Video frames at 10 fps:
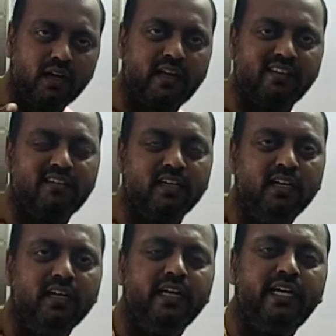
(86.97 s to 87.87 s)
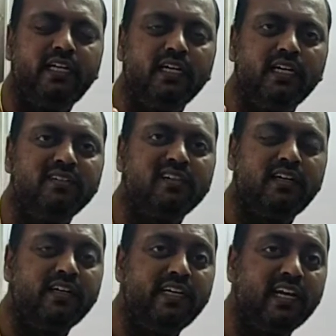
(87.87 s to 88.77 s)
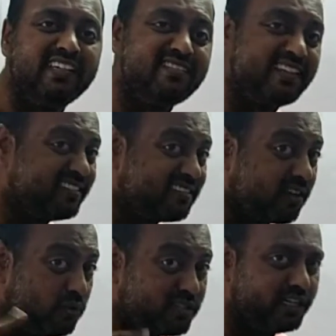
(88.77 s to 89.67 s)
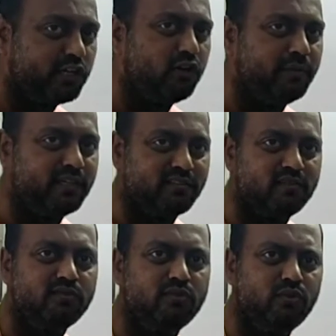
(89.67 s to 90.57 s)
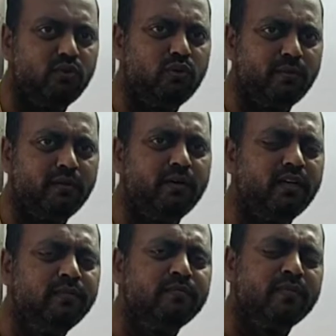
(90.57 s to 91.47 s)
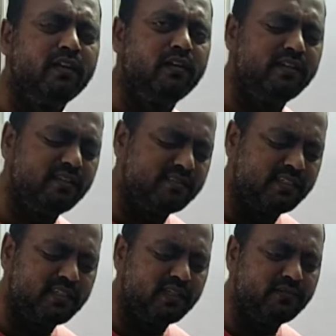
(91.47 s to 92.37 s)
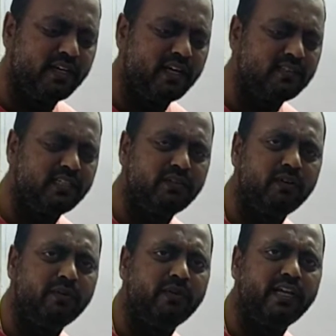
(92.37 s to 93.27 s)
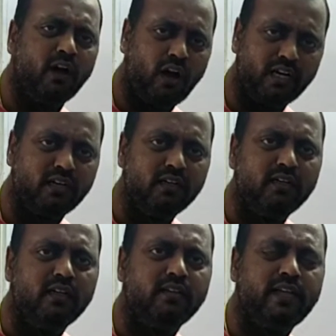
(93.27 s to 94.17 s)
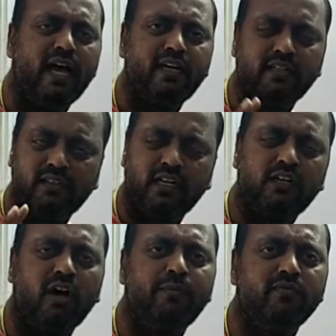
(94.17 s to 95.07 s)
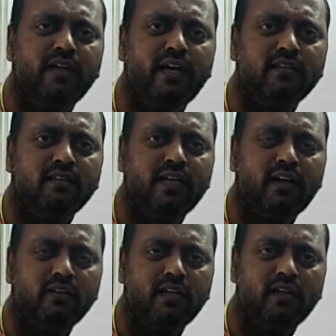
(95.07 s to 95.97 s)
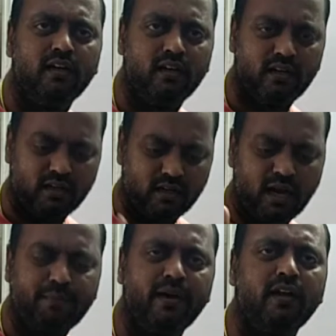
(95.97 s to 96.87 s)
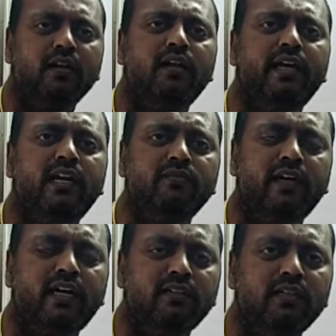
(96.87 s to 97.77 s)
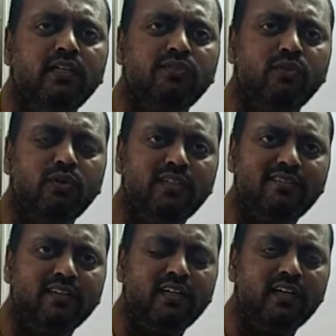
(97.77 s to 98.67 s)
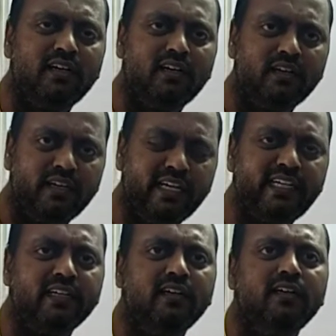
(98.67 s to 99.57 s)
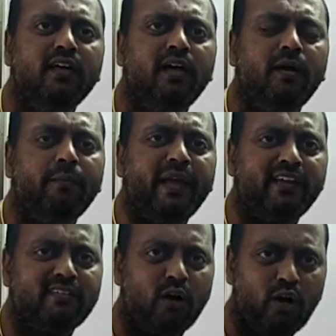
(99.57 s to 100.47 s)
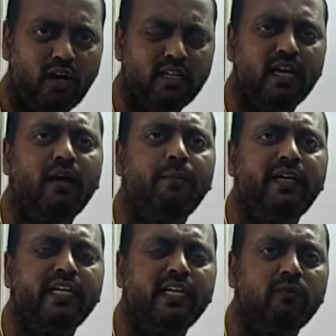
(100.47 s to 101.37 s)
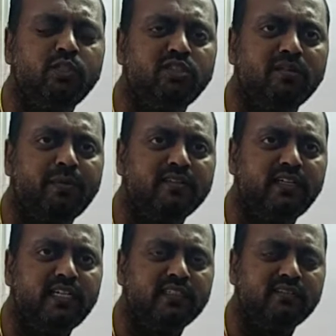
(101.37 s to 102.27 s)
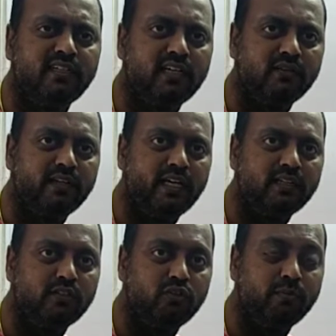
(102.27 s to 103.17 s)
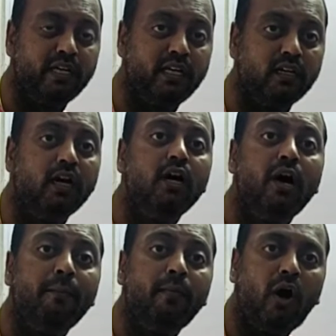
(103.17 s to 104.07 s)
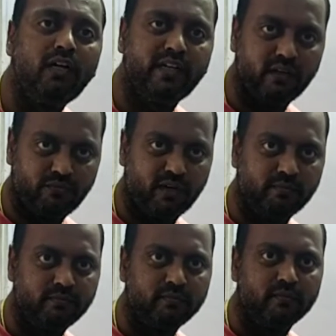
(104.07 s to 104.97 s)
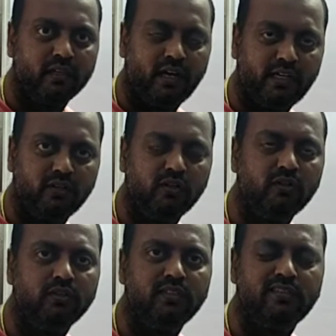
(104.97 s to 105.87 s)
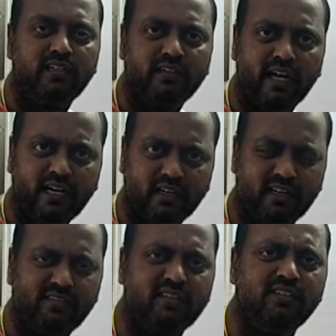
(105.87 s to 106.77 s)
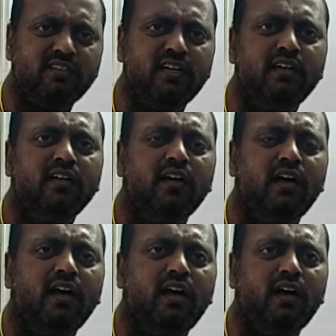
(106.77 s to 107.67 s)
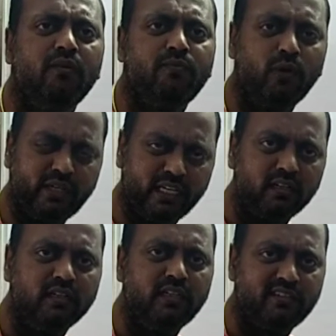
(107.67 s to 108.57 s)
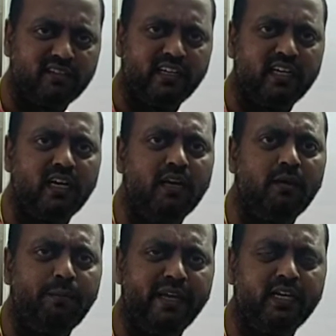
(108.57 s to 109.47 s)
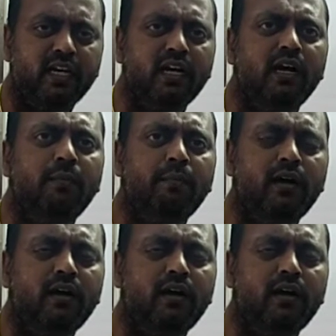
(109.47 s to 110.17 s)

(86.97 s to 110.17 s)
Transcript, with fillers: crust it uh, is uh, nearly 6000 kilometers so remember at the center of the earth it will be very hot than at the top of the earth than on the uh, upper layer of the earth. So this uh, heat uh, makes all the material which is present at the center of the earth to be in molten form. And you know this entire crust is uh, uh, floating. It's like a big uh,